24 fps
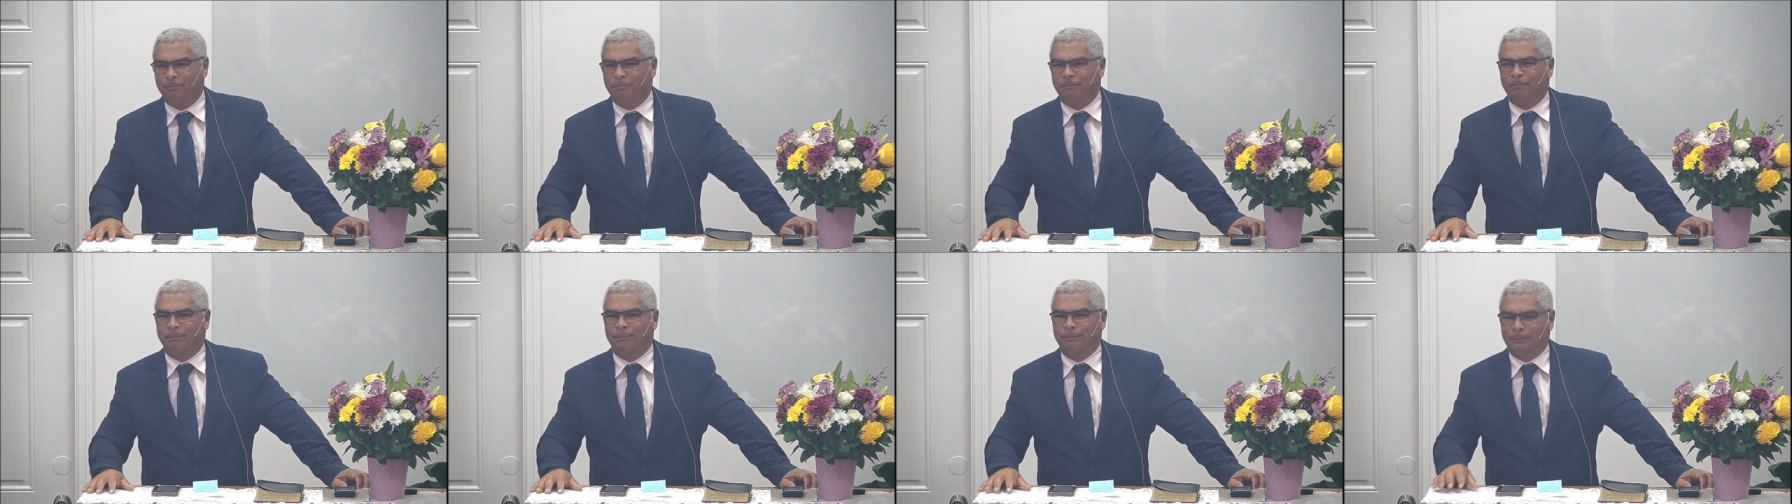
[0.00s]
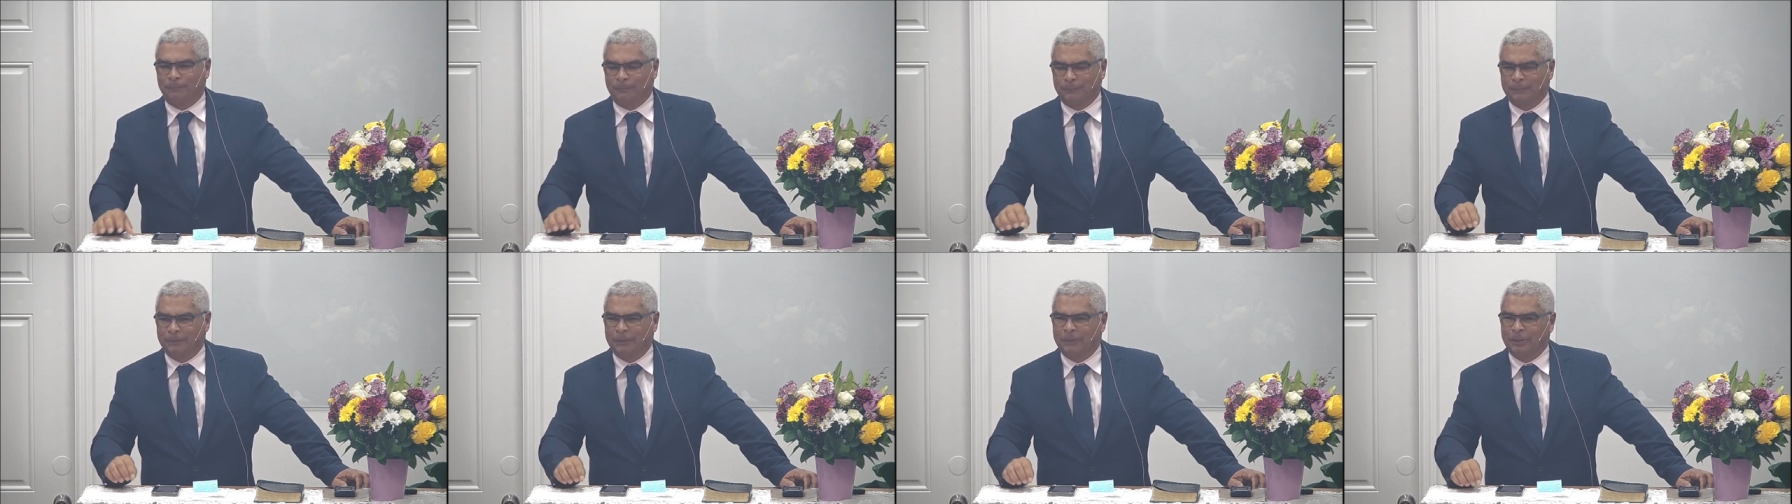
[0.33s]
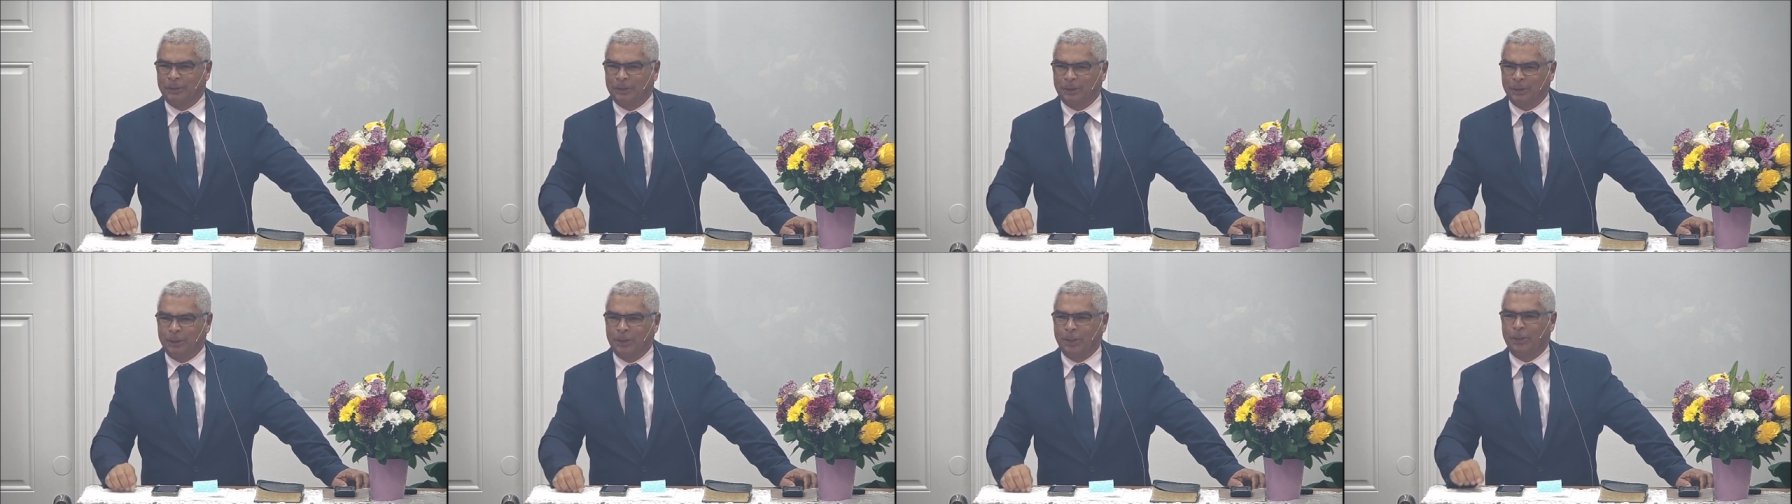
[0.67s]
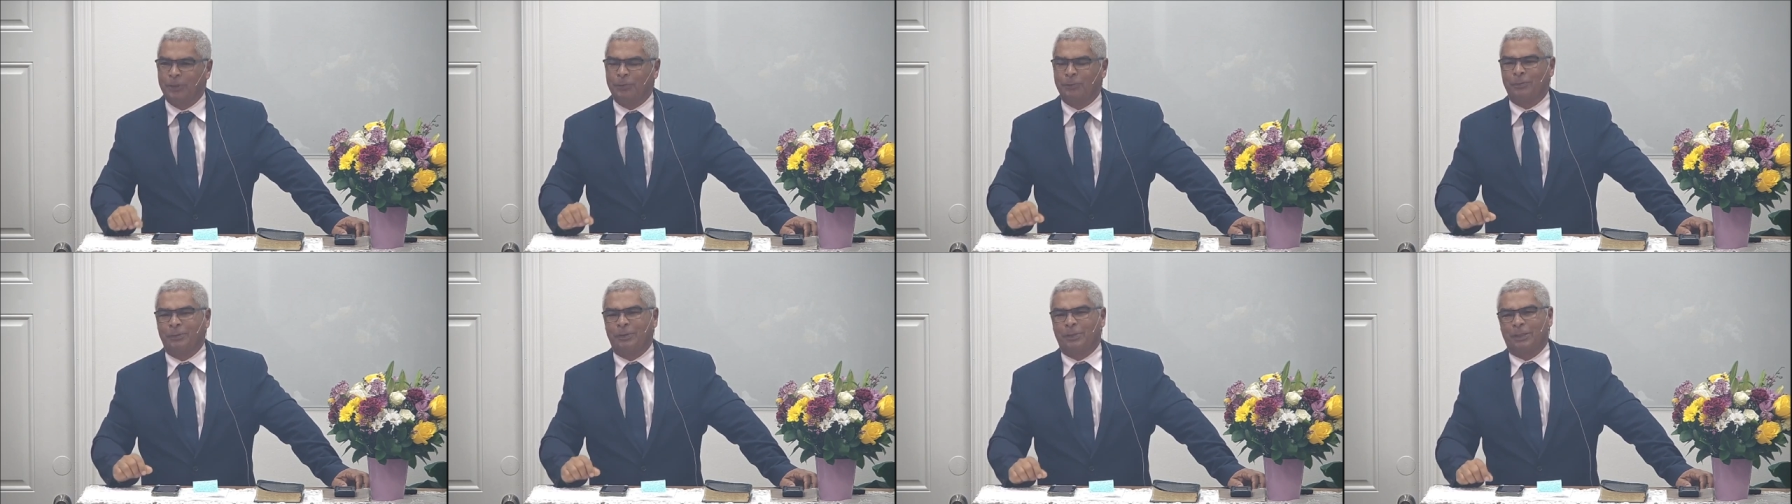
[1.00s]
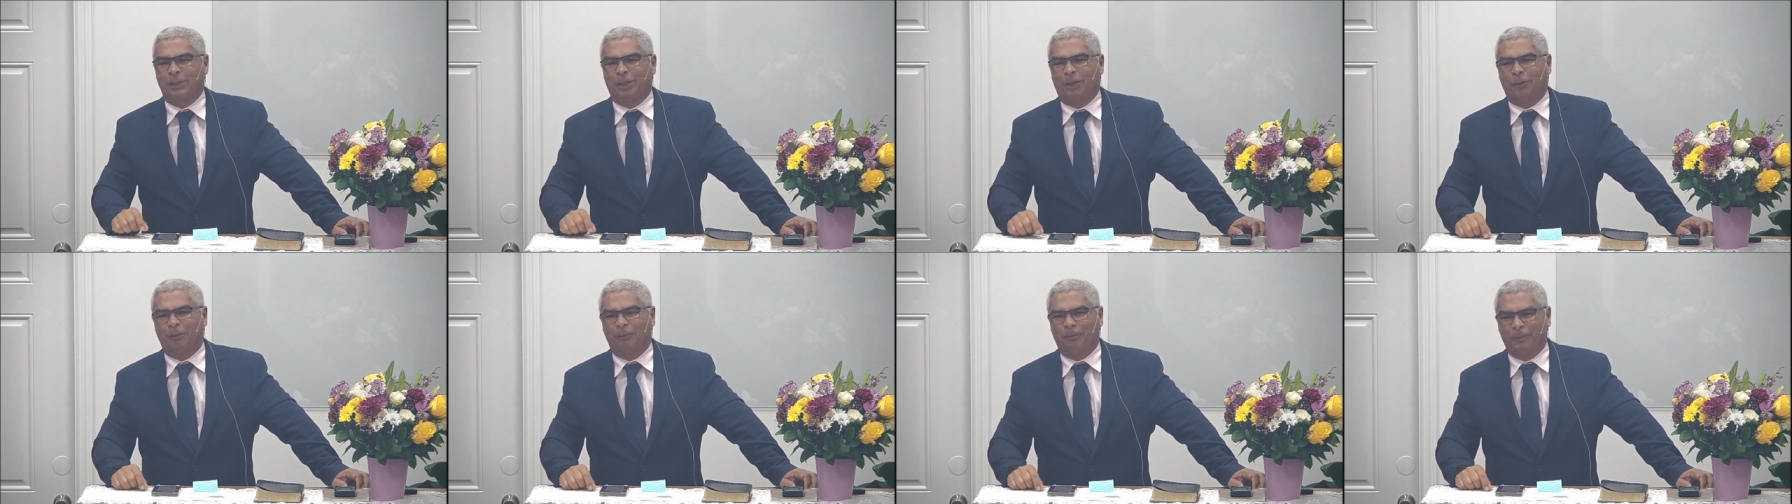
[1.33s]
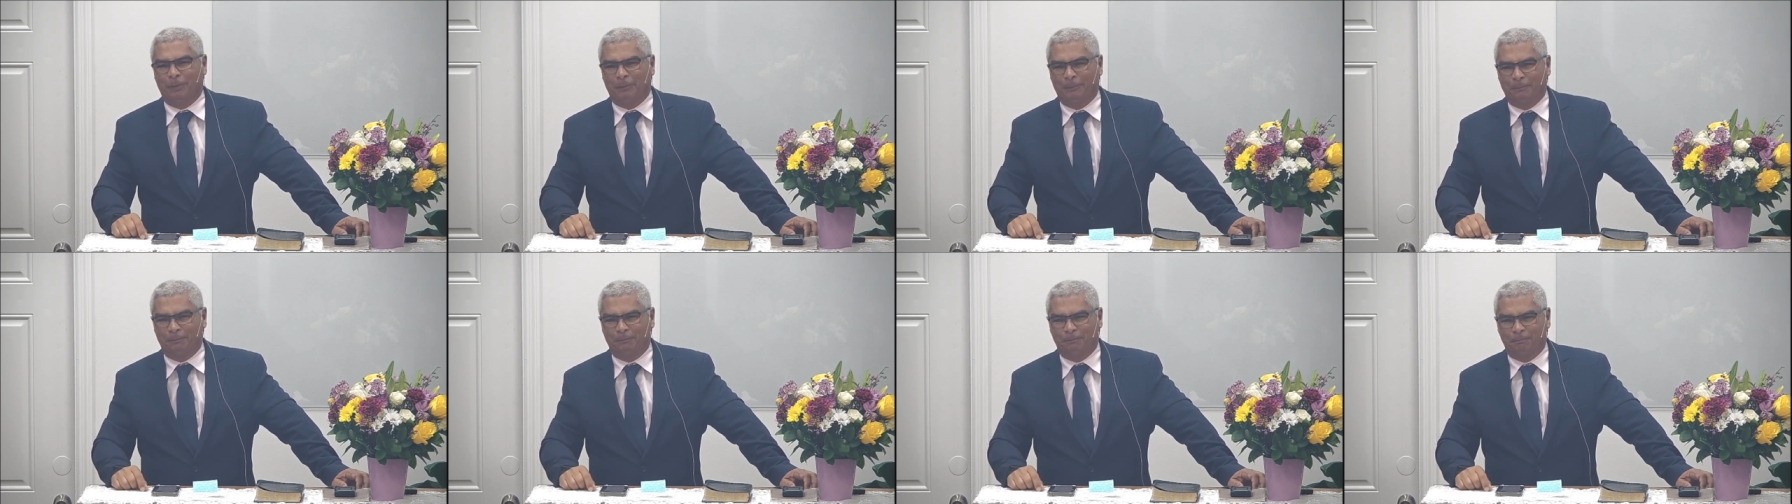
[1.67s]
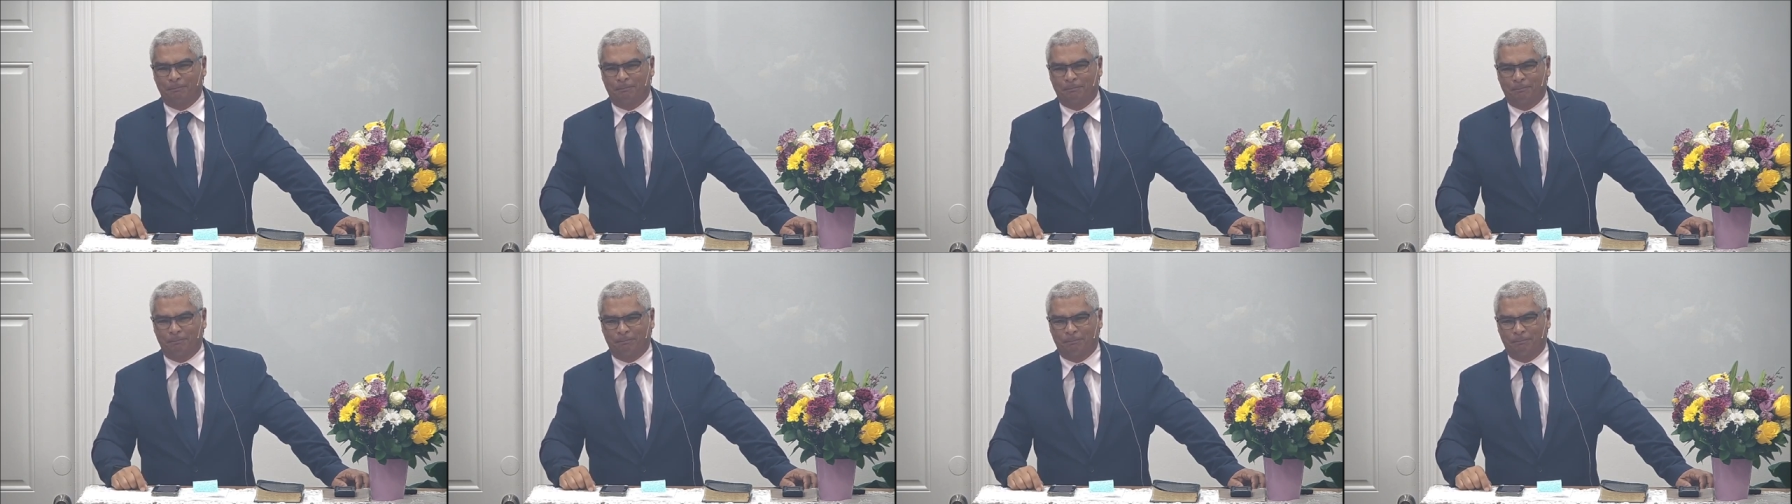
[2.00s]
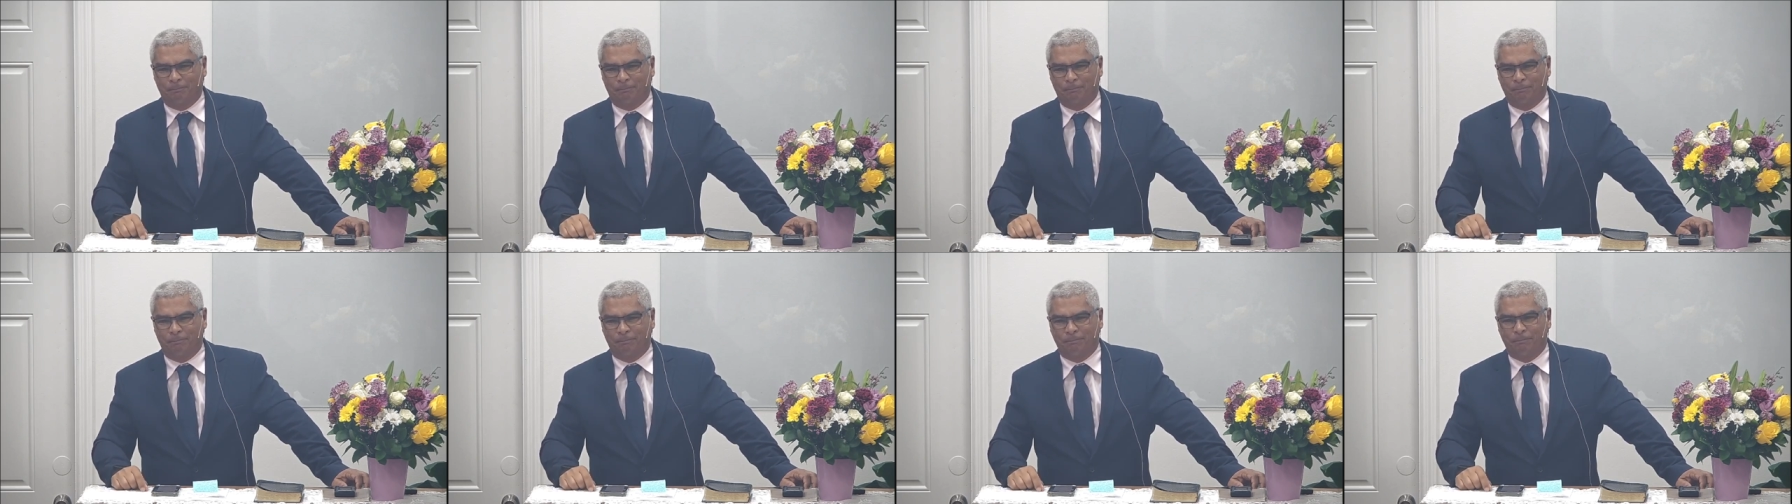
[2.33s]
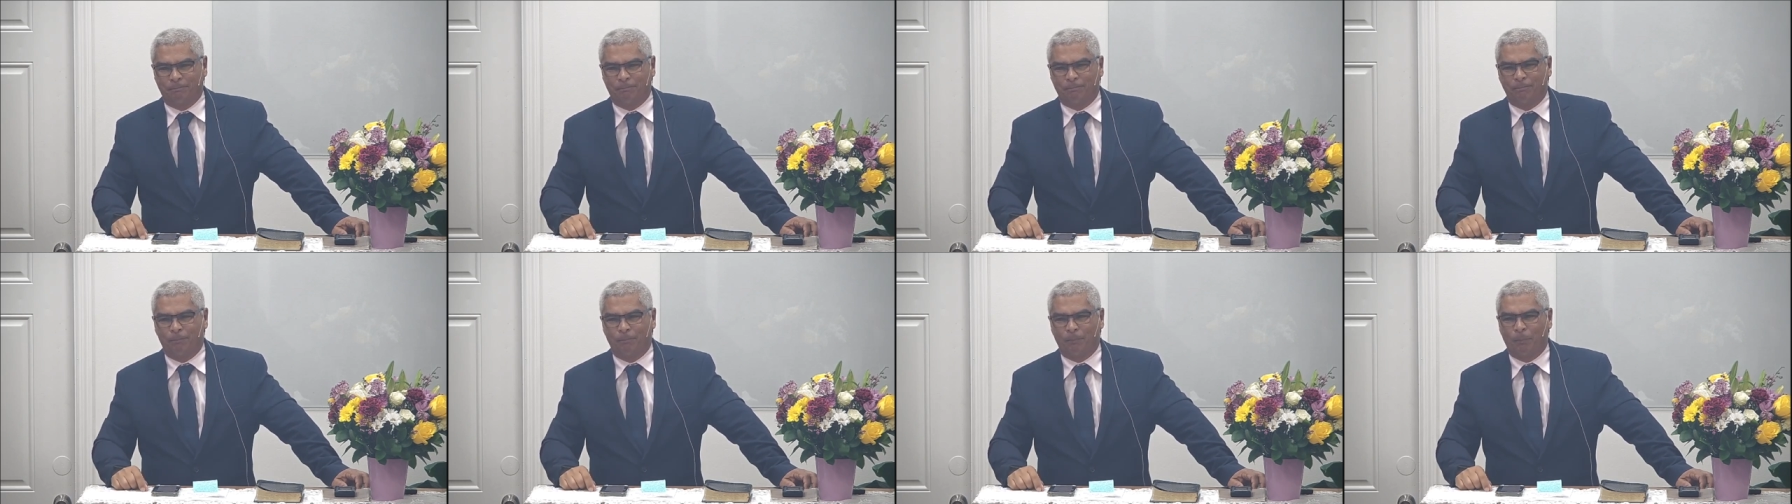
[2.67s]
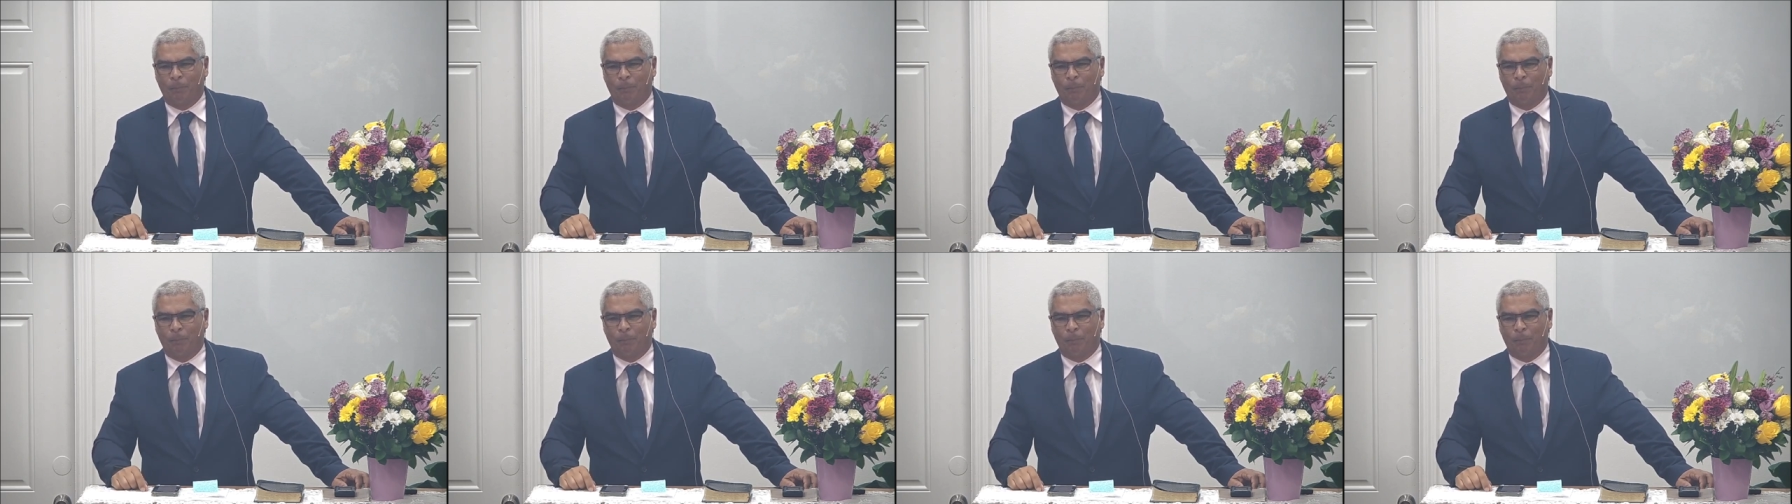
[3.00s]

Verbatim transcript: save. Christ saves.